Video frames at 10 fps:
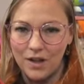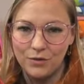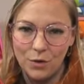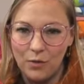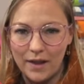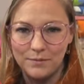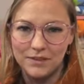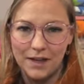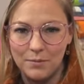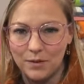I'll throw
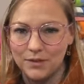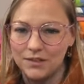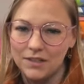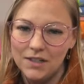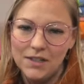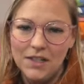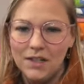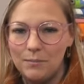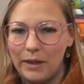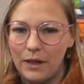wipes, diapers,
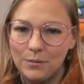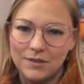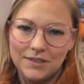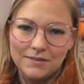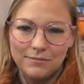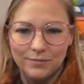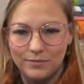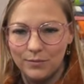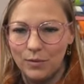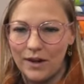bibs,
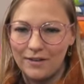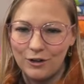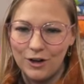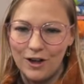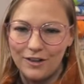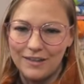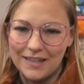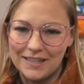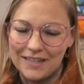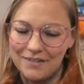whatever, all of
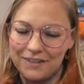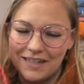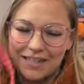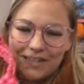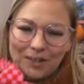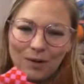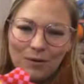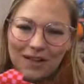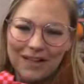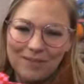that stuff in it.
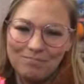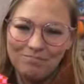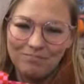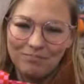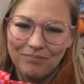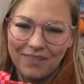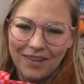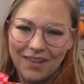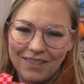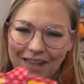So um,
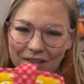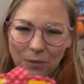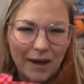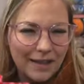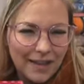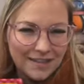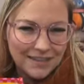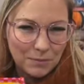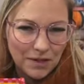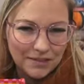that's what I like
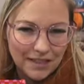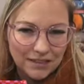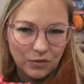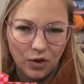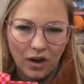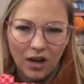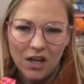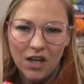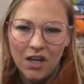the small size for.